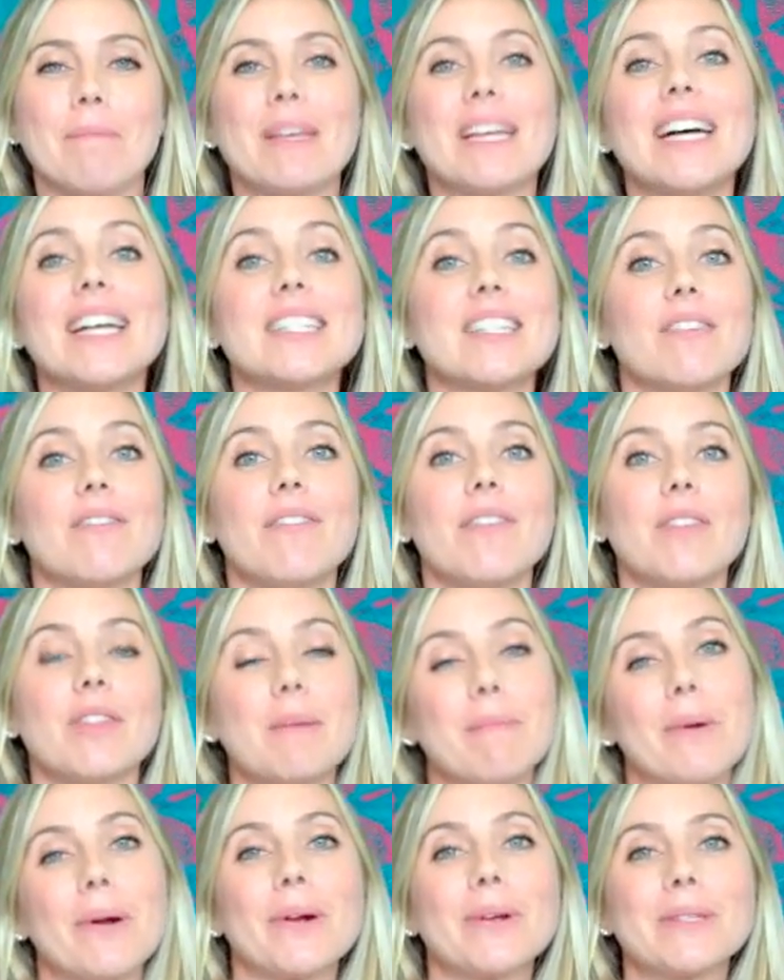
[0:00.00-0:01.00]
Because if
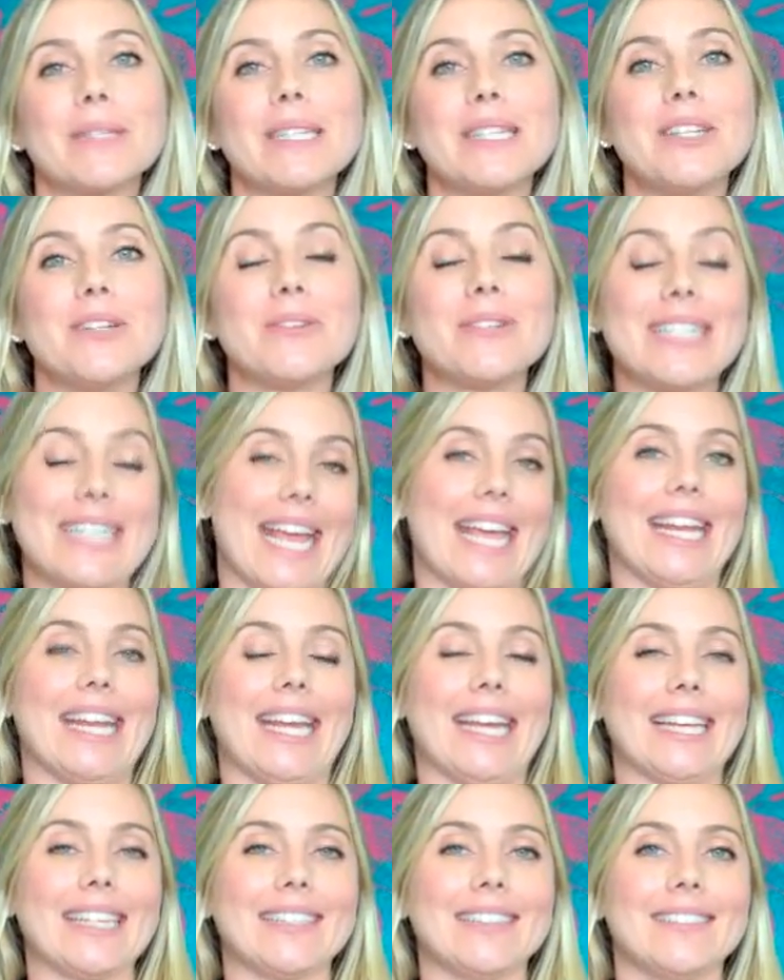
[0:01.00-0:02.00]
the person you're
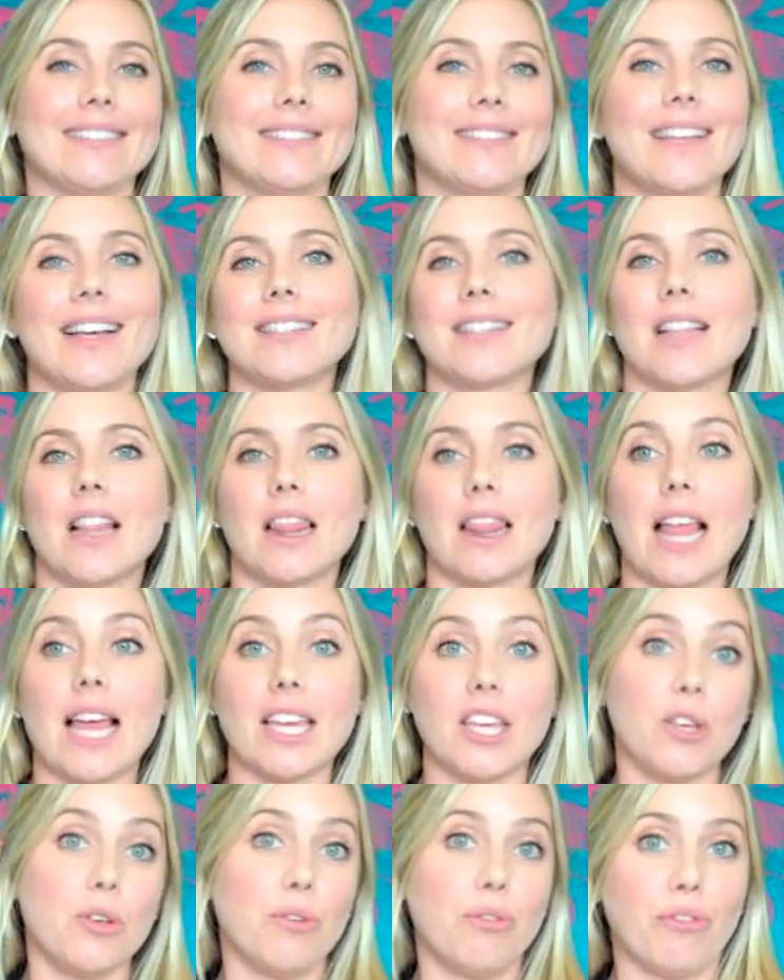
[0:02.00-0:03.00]
dating doesn't
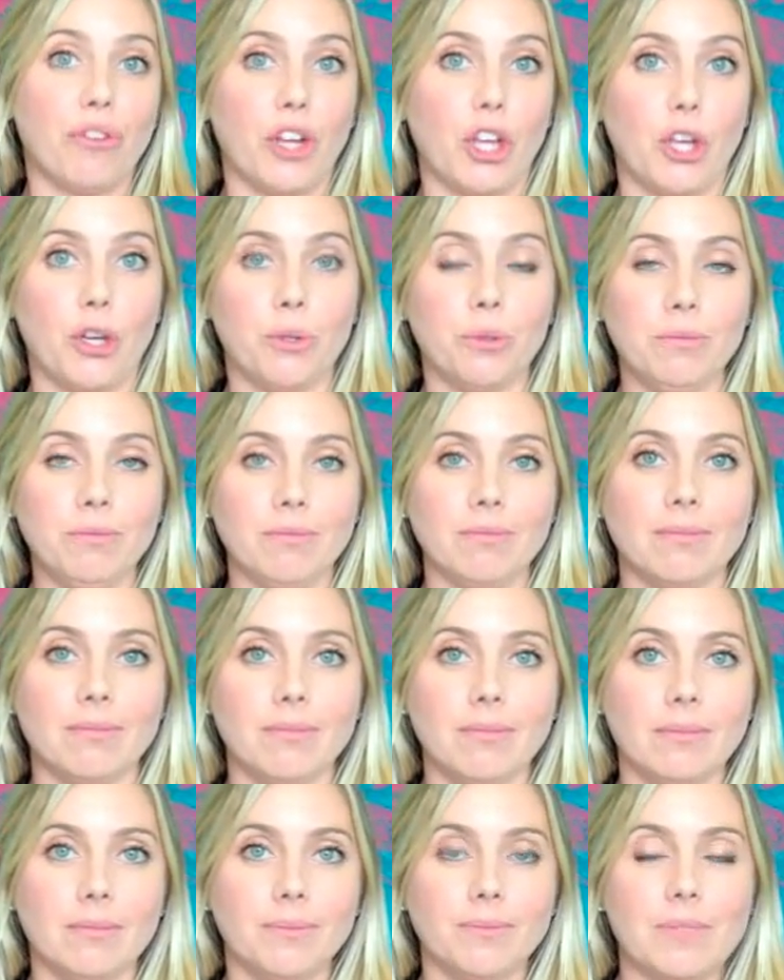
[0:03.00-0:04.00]
like you for you,
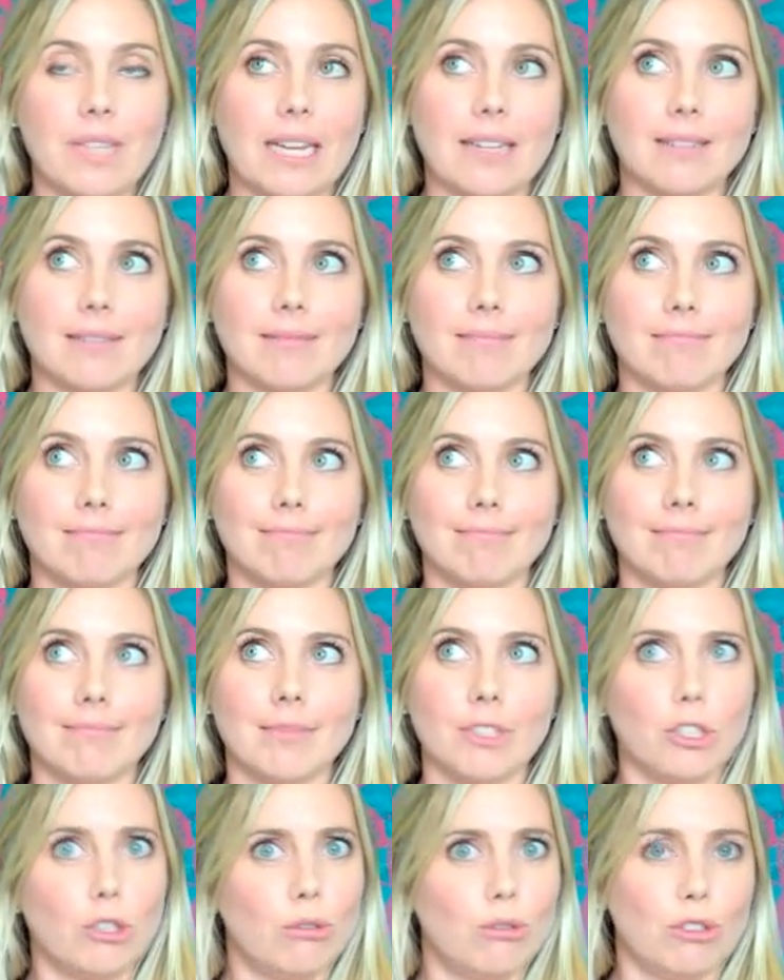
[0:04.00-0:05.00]
then
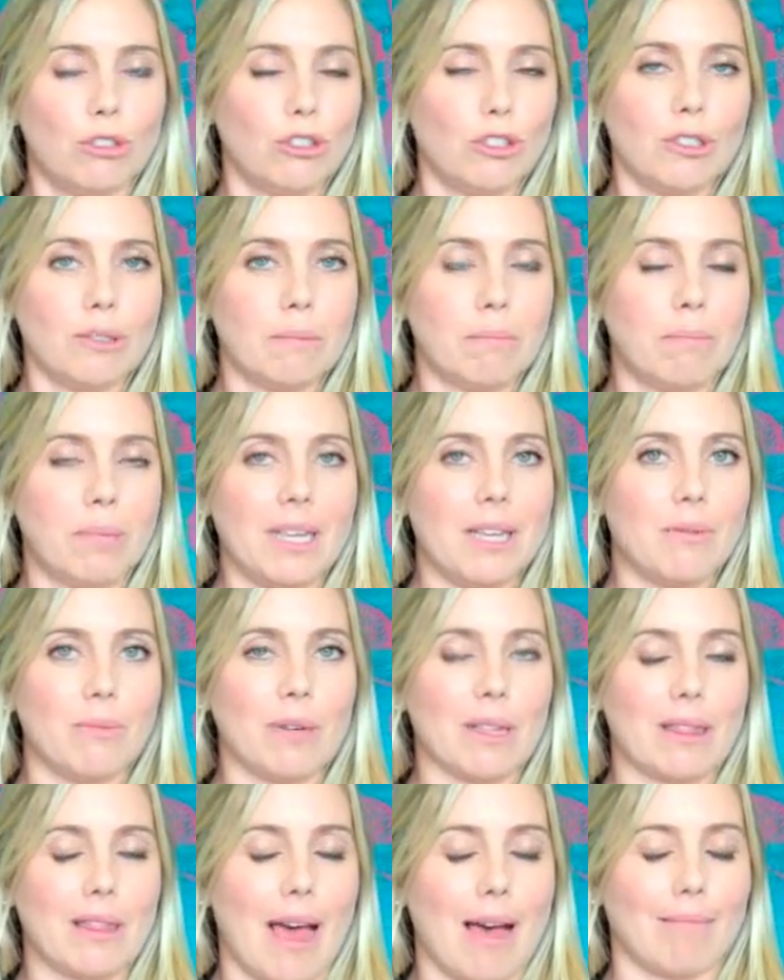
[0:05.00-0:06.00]
you shouldn't be
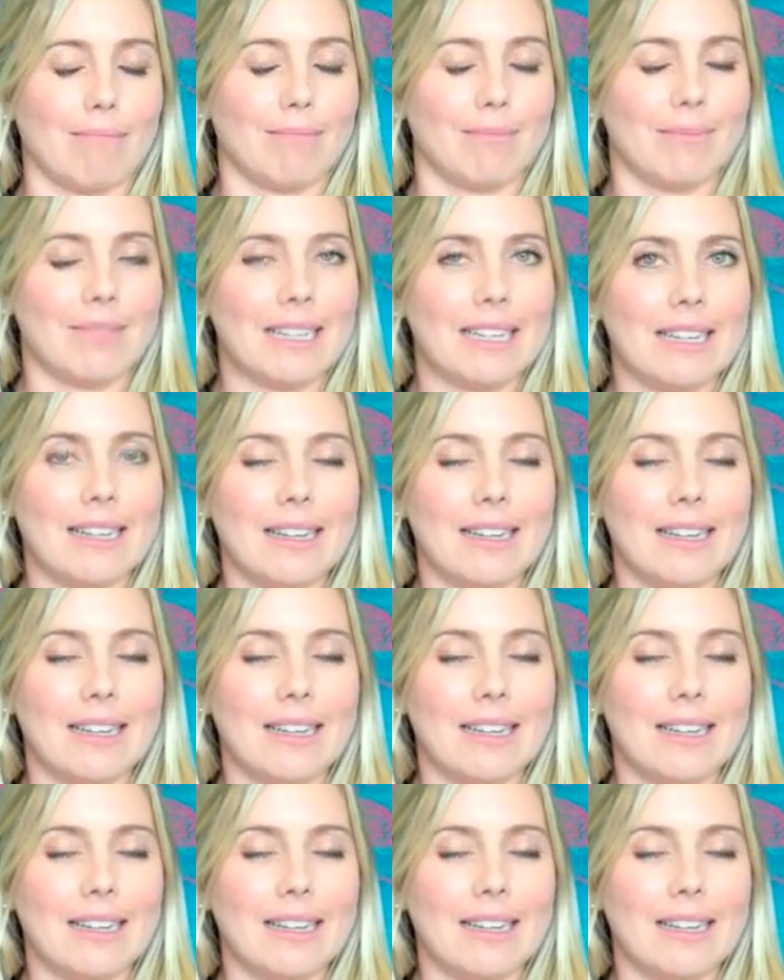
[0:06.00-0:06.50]
with them.